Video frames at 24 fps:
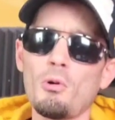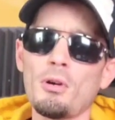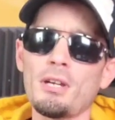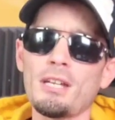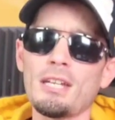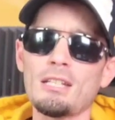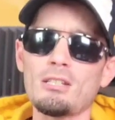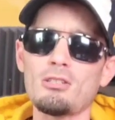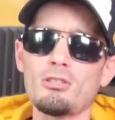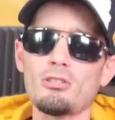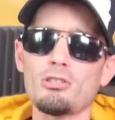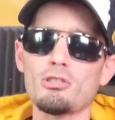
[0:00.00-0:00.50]

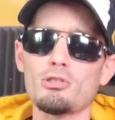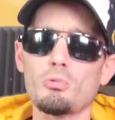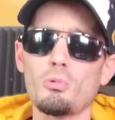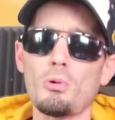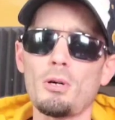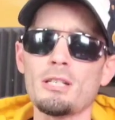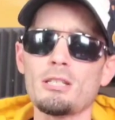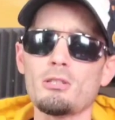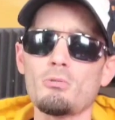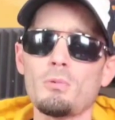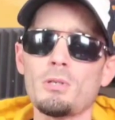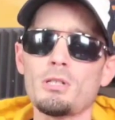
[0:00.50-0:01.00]
going into the
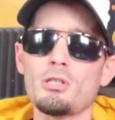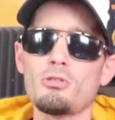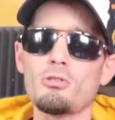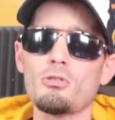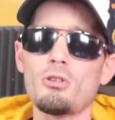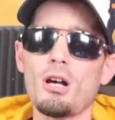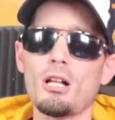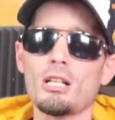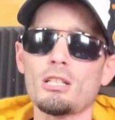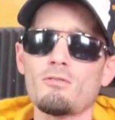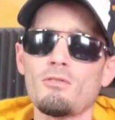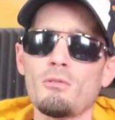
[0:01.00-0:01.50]

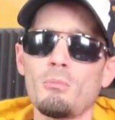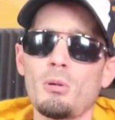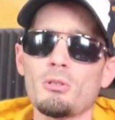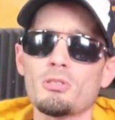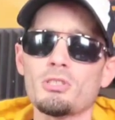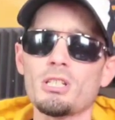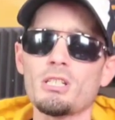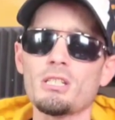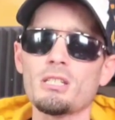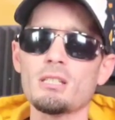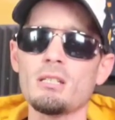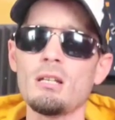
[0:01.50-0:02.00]
2022 college
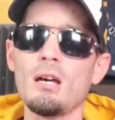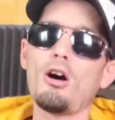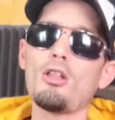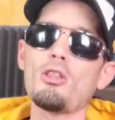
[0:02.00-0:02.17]
football season